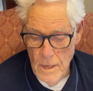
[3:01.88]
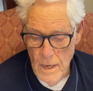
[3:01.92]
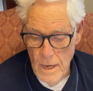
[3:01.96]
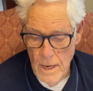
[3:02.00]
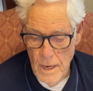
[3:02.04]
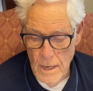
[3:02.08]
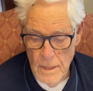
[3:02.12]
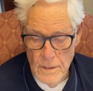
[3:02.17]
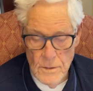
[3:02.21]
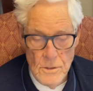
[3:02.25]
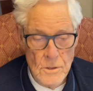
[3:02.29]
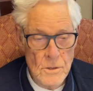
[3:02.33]

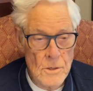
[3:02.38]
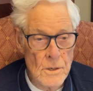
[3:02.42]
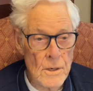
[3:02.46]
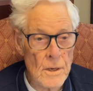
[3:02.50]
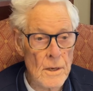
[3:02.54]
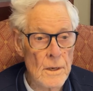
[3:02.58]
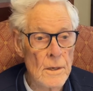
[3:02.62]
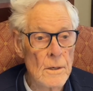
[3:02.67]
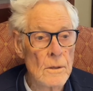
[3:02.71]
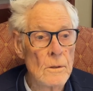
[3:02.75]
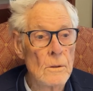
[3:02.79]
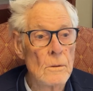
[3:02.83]
and
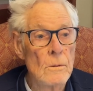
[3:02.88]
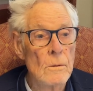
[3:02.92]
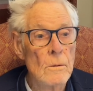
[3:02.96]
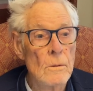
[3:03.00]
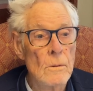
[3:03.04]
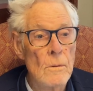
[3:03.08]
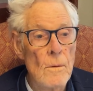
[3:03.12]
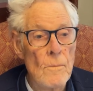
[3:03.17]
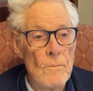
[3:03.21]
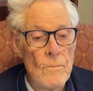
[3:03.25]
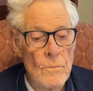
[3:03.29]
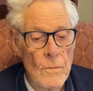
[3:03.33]
zeal
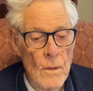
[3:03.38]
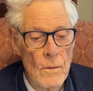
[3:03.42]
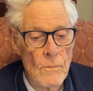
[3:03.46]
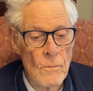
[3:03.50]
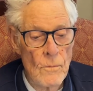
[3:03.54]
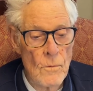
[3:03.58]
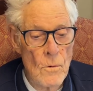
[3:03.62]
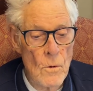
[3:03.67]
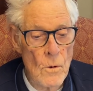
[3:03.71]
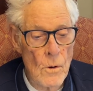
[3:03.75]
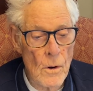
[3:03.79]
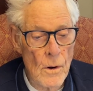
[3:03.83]

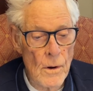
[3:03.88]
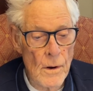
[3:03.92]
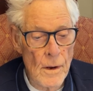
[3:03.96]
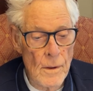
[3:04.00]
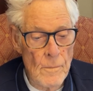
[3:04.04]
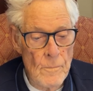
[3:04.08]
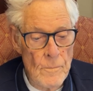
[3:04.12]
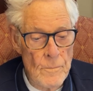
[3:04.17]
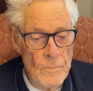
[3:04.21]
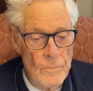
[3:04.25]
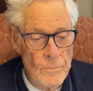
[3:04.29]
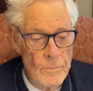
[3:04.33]
for it.
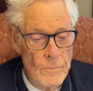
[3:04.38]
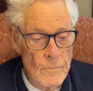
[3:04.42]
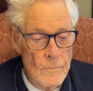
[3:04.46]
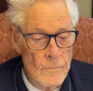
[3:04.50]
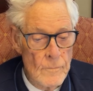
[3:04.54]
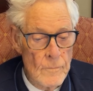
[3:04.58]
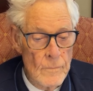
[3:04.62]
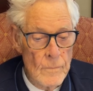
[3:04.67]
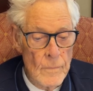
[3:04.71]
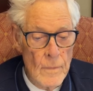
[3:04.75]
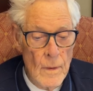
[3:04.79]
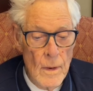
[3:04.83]

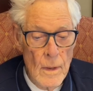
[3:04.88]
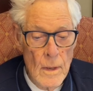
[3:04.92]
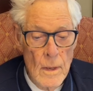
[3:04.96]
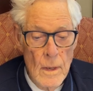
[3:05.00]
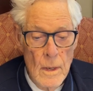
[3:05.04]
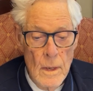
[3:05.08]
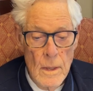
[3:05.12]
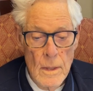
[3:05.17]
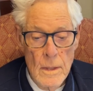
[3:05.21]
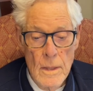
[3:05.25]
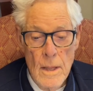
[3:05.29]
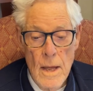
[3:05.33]

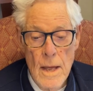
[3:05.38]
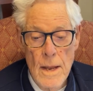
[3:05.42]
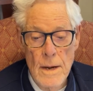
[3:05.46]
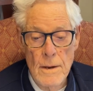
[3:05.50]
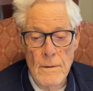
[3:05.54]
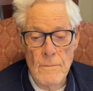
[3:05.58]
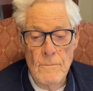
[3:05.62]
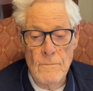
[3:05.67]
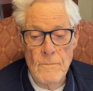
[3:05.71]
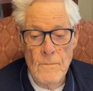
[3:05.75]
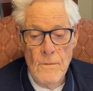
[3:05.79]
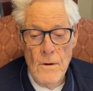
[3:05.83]
Then
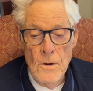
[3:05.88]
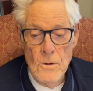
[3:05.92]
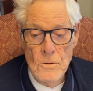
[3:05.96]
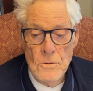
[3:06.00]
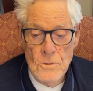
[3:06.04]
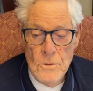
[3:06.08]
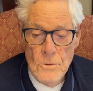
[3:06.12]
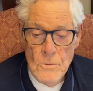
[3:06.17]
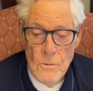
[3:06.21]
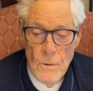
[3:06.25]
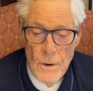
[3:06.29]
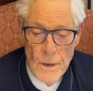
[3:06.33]
in verse
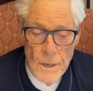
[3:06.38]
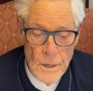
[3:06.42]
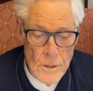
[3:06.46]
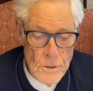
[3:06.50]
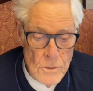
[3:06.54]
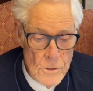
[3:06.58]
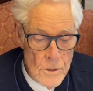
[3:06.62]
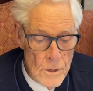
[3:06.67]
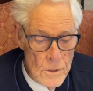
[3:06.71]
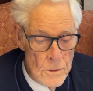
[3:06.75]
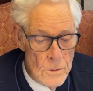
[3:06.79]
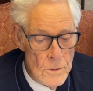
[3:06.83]

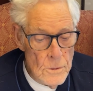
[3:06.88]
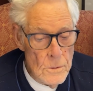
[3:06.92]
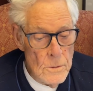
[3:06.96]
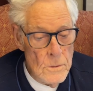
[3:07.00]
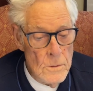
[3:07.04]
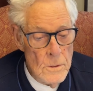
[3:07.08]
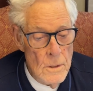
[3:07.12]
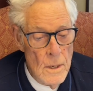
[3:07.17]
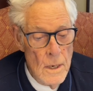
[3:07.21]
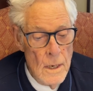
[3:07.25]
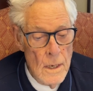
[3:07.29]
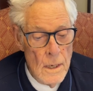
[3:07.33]

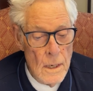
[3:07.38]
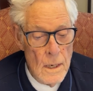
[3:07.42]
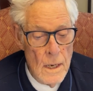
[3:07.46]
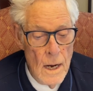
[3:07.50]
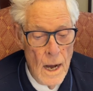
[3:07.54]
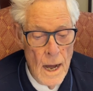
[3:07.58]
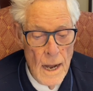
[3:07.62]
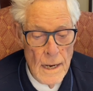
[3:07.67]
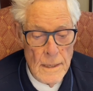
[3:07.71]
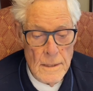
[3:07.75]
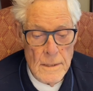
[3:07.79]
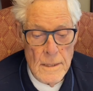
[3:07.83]
22,
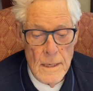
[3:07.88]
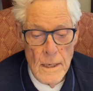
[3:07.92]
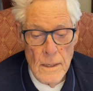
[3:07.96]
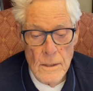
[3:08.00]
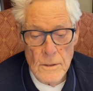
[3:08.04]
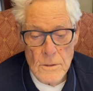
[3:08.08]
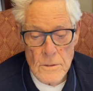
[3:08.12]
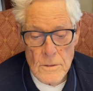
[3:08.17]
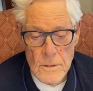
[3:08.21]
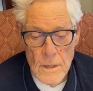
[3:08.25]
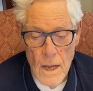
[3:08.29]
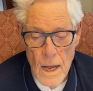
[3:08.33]
God
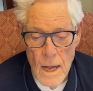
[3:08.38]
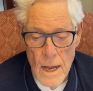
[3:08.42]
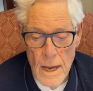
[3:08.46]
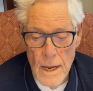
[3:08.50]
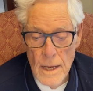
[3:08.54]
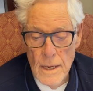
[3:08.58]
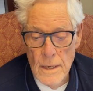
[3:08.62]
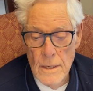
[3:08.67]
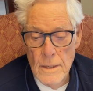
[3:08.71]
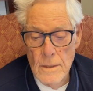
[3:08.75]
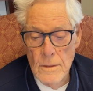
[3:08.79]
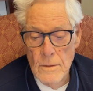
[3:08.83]
tells
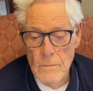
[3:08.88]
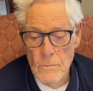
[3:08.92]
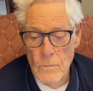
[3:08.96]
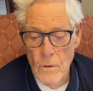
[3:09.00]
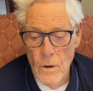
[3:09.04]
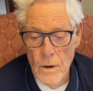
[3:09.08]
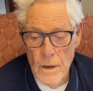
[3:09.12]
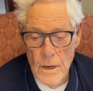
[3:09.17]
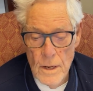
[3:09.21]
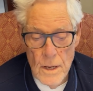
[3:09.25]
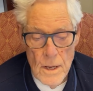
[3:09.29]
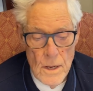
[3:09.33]
Zion
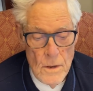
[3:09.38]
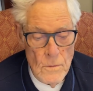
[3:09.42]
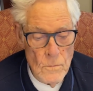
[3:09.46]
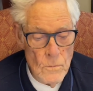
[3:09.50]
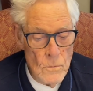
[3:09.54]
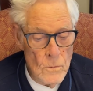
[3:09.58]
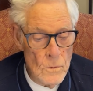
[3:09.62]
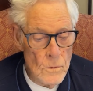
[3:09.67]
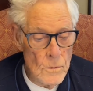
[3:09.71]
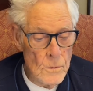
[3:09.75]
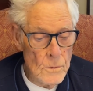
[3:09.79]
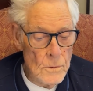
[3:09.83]
what he
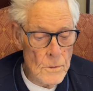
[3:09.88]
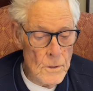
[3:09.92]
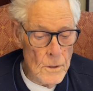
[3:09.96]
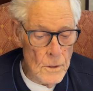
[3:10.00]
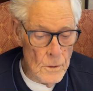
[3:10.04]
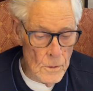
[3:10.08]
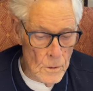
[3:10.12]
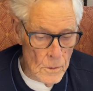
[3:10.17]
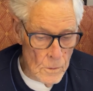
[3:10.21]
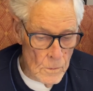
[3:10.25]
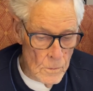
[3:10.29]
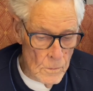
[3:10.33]
will
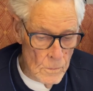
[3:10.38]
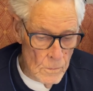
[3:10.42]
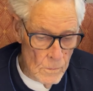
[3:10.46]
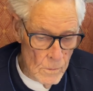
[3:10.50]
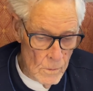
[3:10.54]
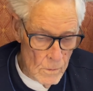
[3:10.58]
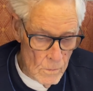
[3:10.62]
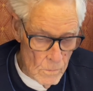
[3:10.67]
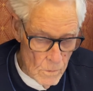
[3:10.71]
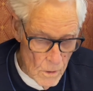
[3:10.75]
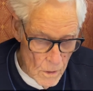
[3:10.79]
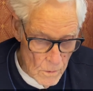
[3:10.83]
do.
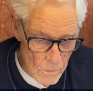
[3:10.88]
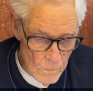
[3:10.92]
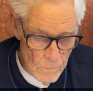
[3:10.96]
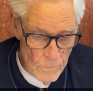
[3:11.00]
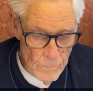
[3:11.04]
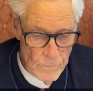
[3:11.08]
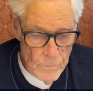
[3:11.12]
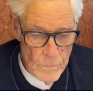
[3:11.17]
Quote,